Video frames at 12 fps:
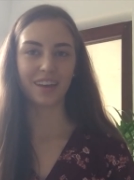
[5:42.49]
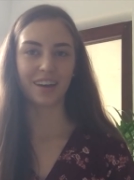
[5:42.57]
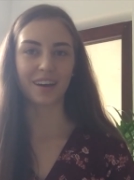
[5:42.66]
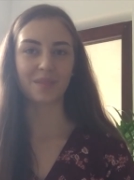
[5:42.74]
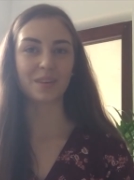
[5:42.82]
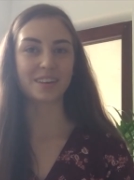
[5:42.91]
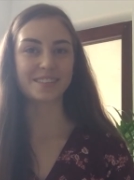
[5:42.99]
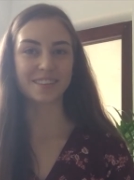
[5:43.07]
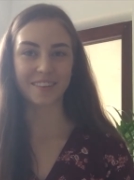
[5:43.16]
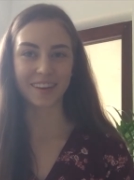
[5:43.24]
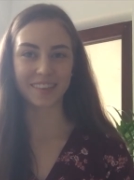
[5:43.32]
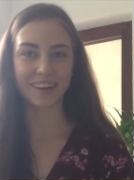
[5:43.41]
um,
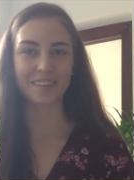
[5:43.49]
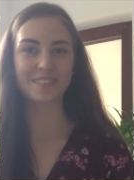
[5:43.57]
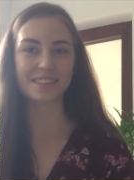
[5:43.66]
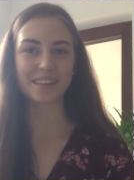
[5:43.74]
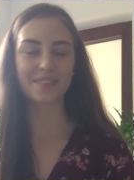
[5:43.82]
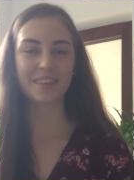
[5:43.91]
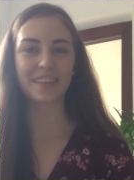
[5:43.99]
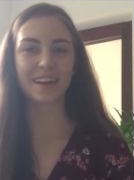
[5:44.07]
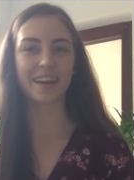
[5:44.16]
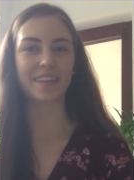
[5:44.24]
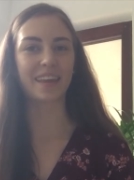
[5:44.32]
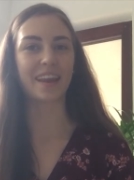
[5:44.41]
considering that I was living
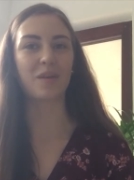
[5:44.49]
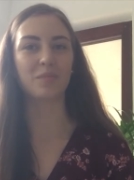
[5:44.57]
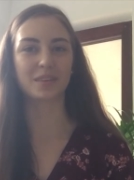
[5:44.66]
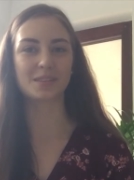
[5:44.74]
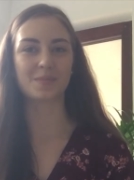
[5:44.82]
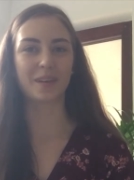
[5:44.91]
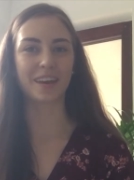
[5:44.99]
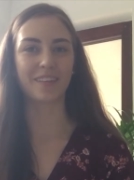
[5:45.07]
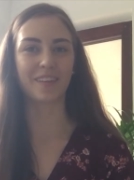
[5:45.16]
there and that helped explain a